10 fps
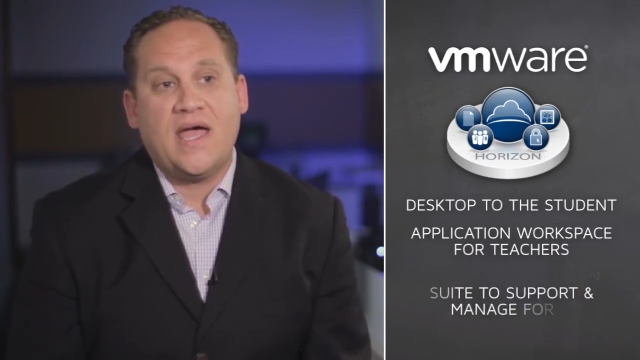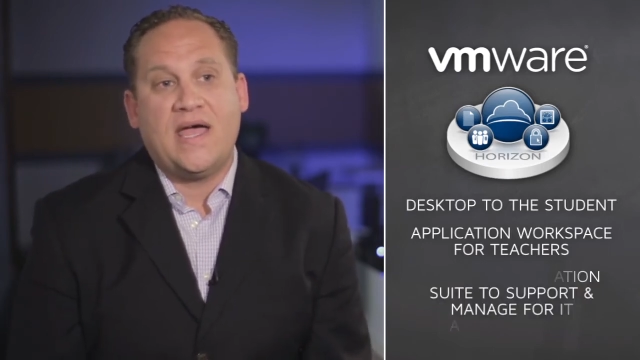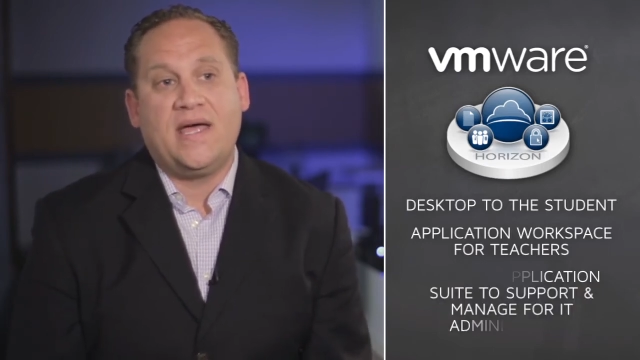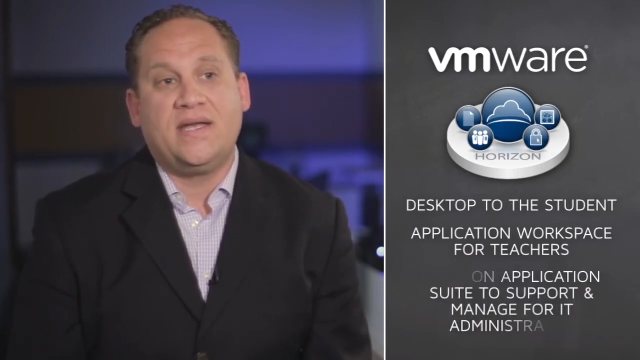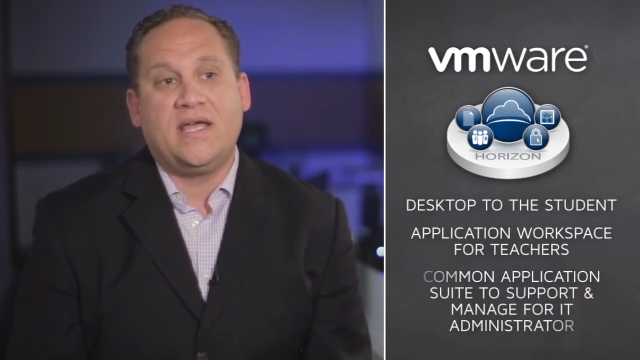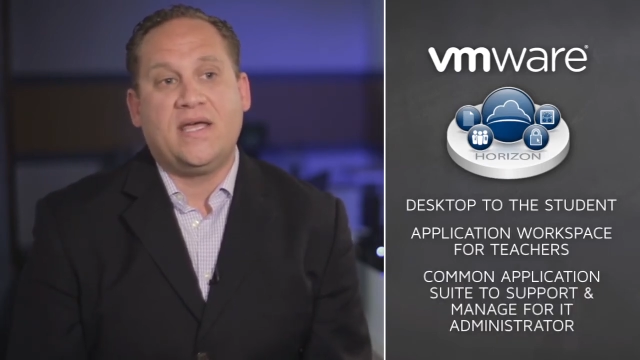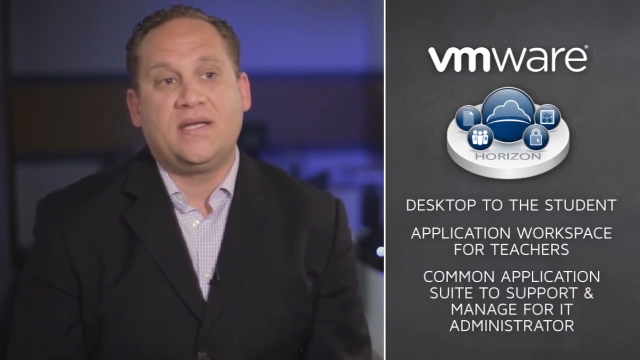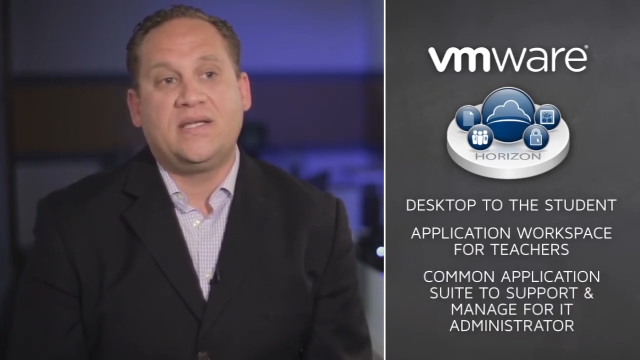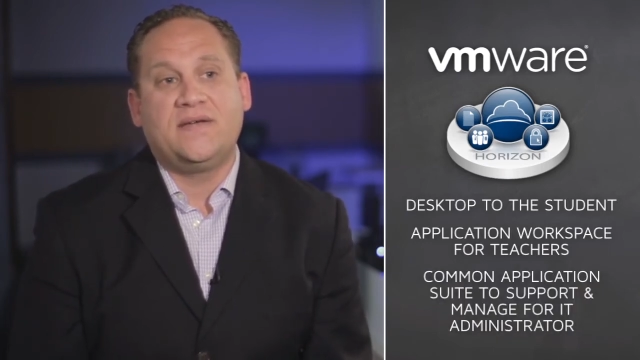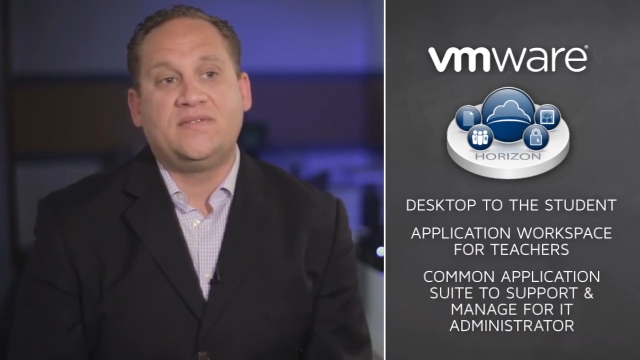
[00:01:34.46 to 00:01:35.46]
and
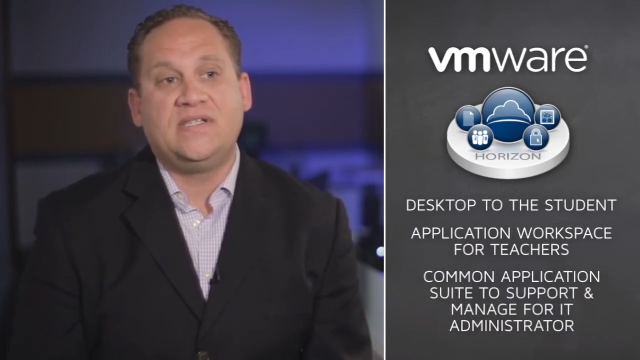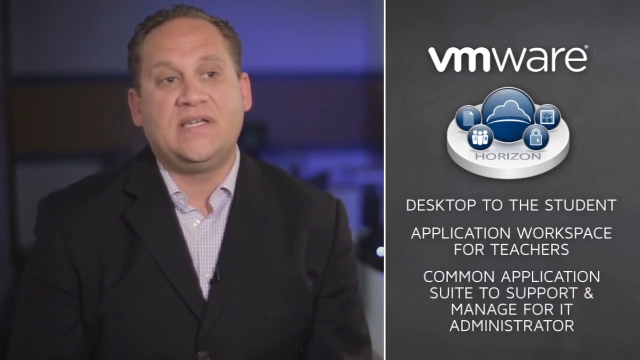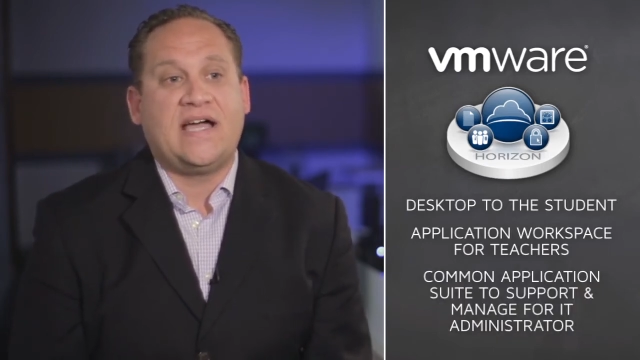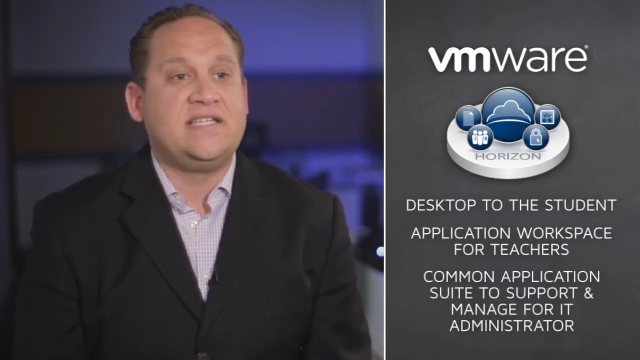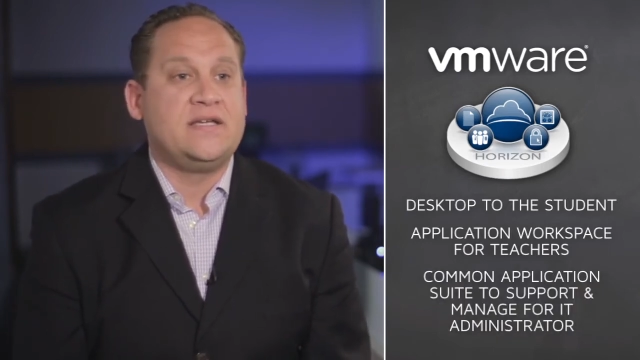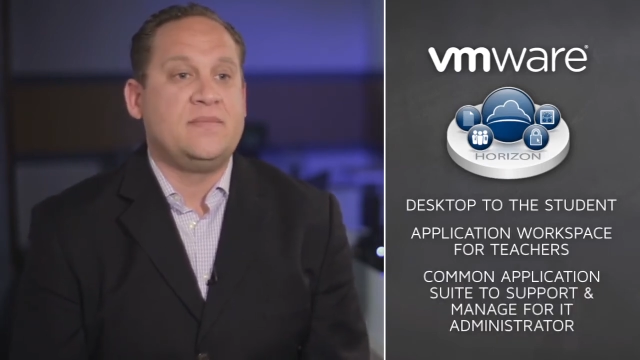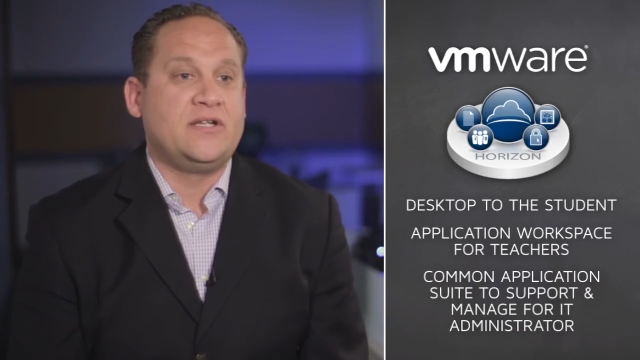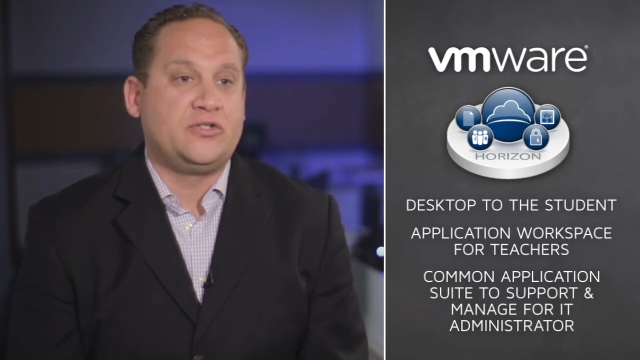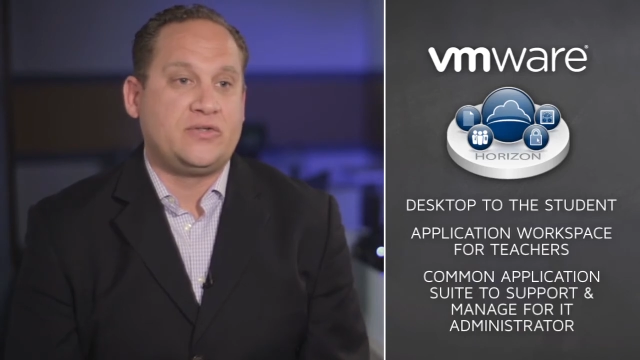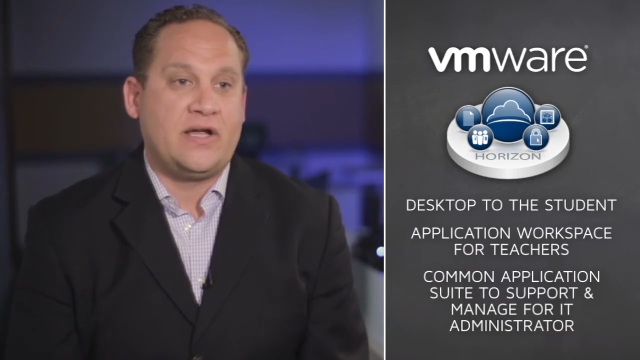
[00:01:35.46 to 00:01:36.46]
it gives the IT
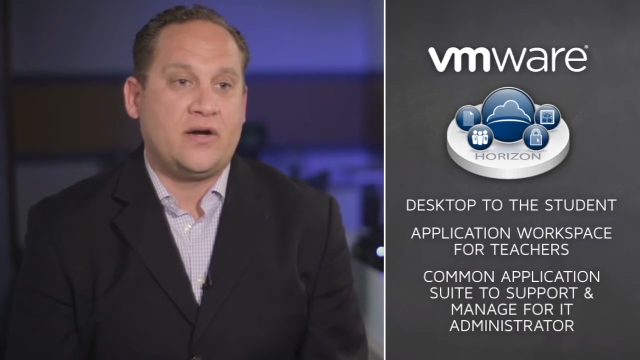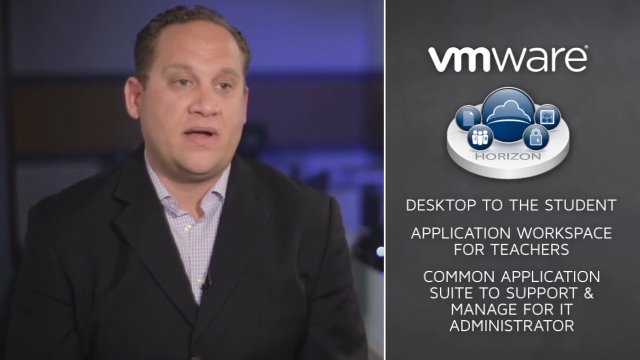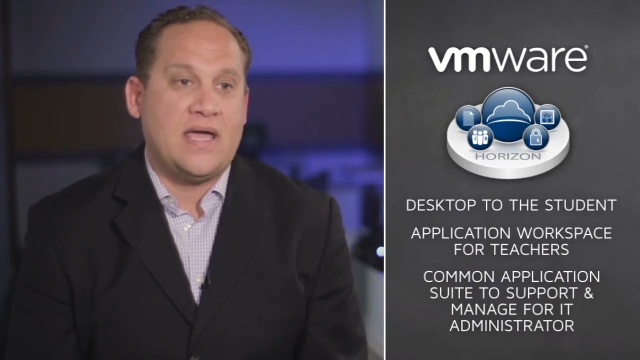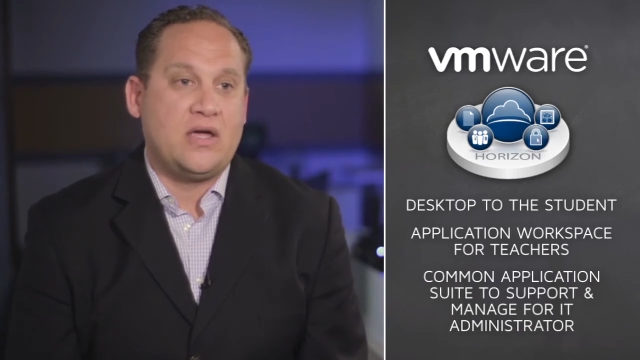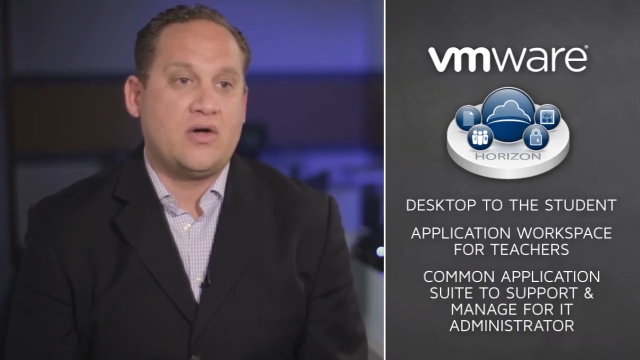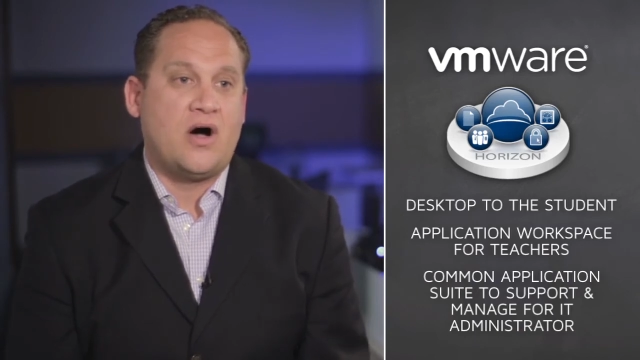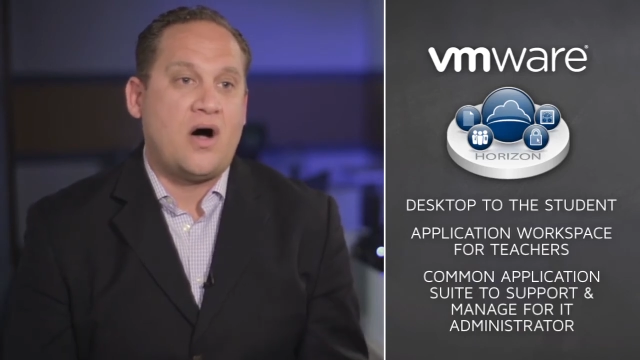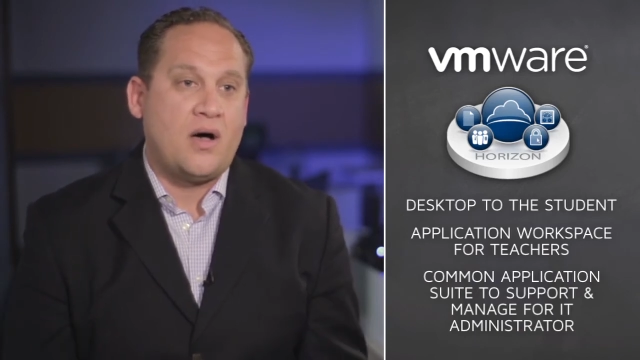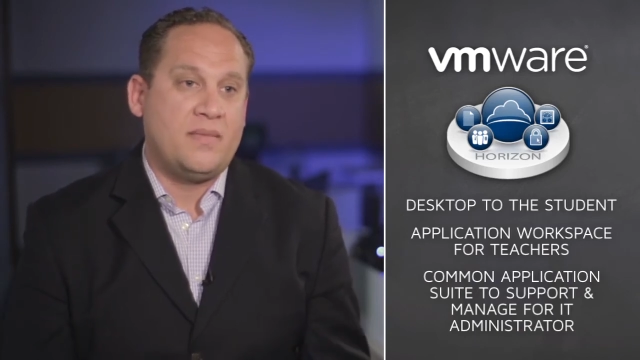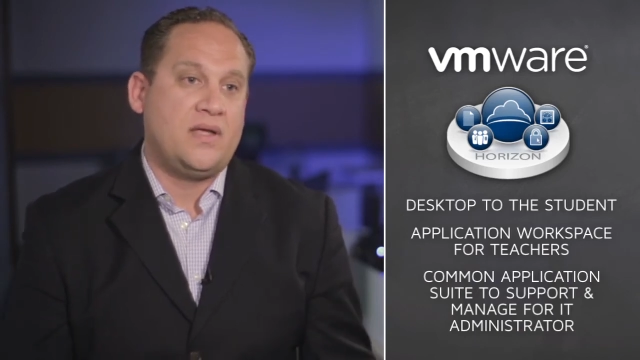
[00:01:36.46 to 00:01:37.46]
administrator a
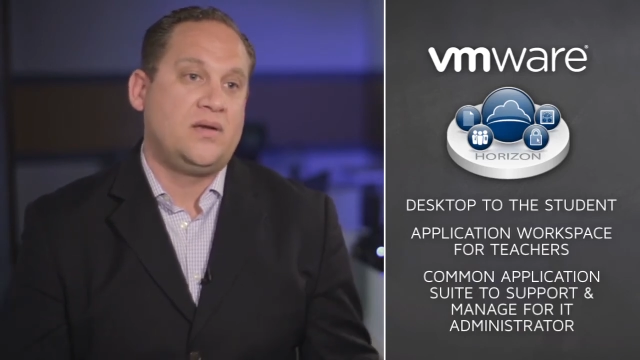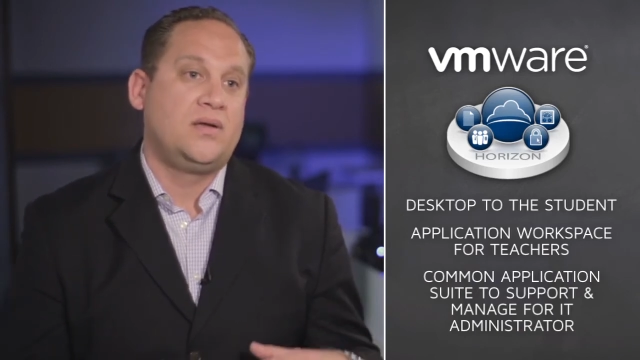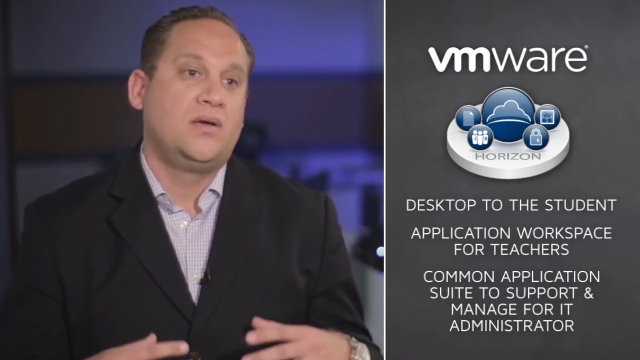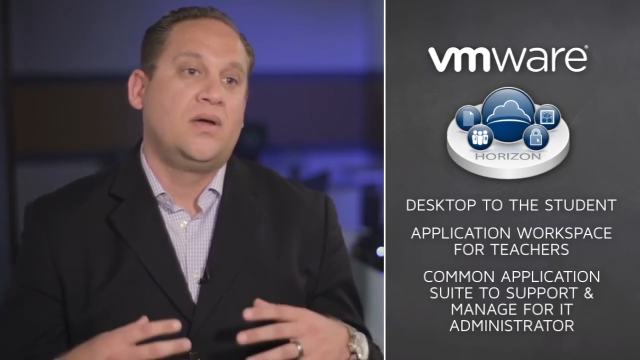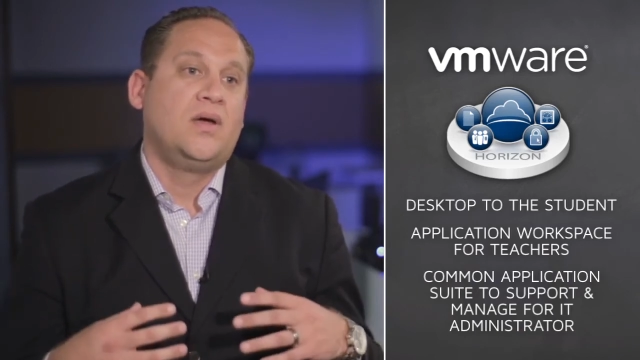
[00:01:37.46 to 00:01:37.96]
common